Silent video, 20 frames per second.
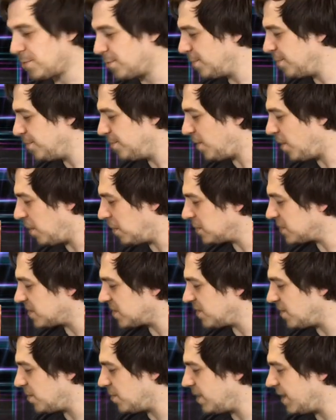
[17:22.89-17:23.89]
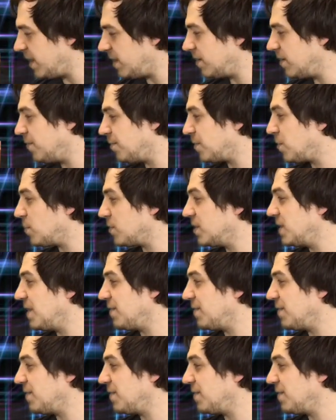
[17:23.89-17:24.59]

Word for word: room also, and of course